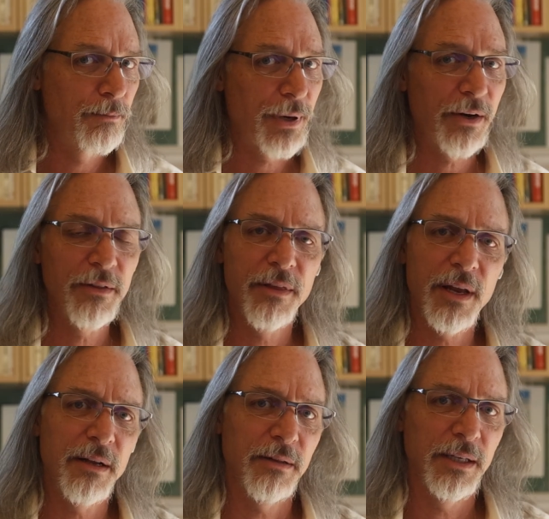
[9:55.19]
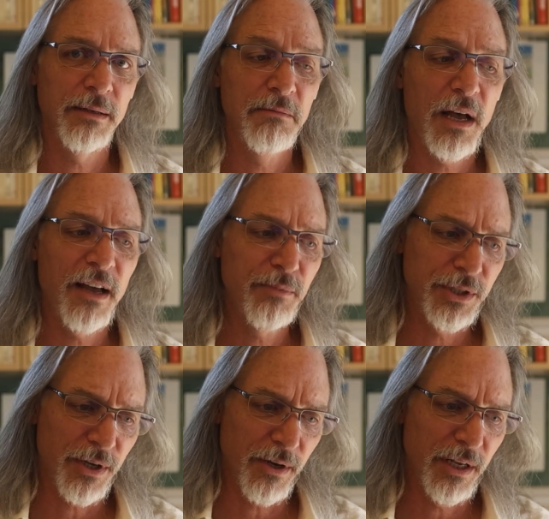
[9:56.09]
Parenthetically, I've been
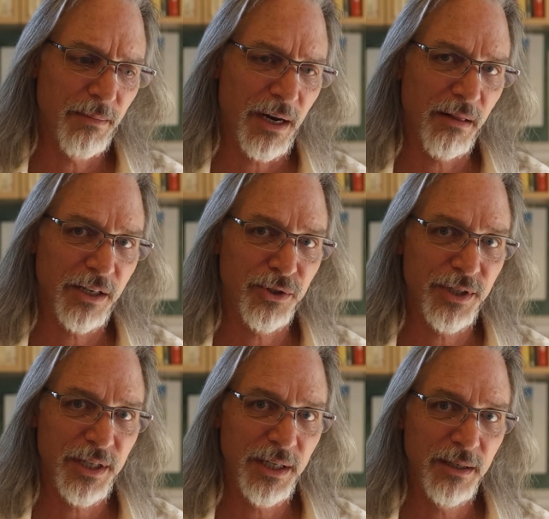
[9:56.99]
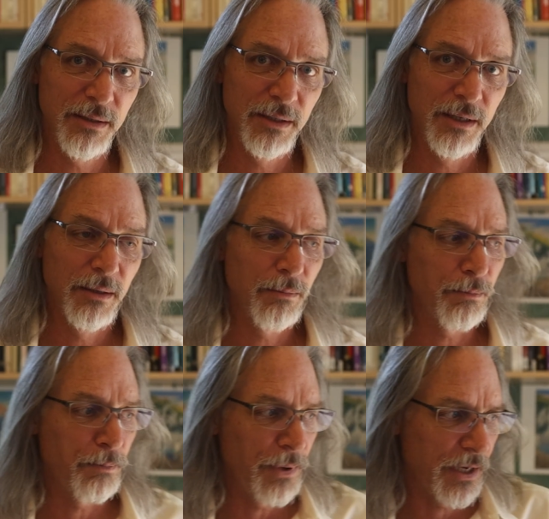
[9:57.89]
talking about electricity
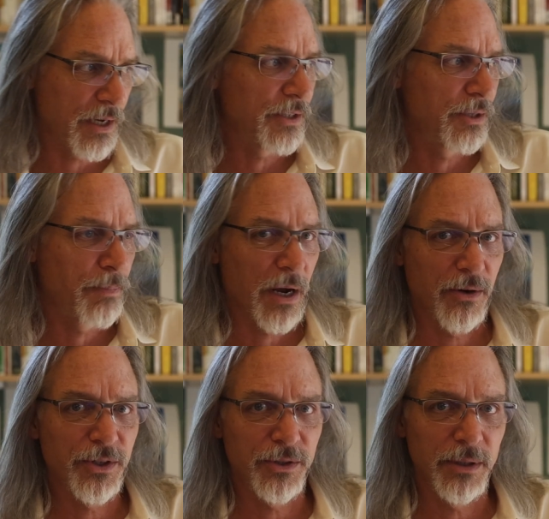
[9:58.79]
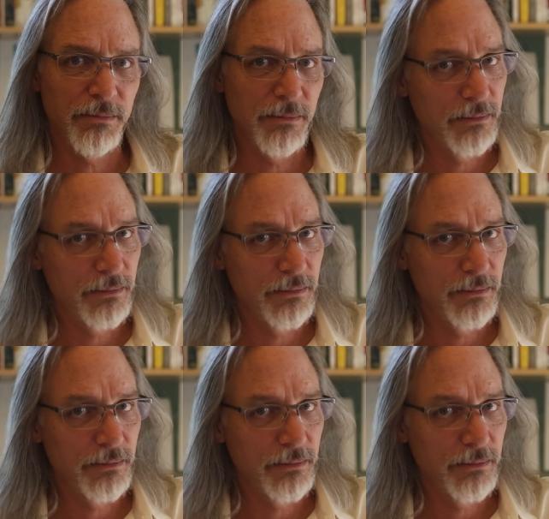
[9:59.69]
because the power strip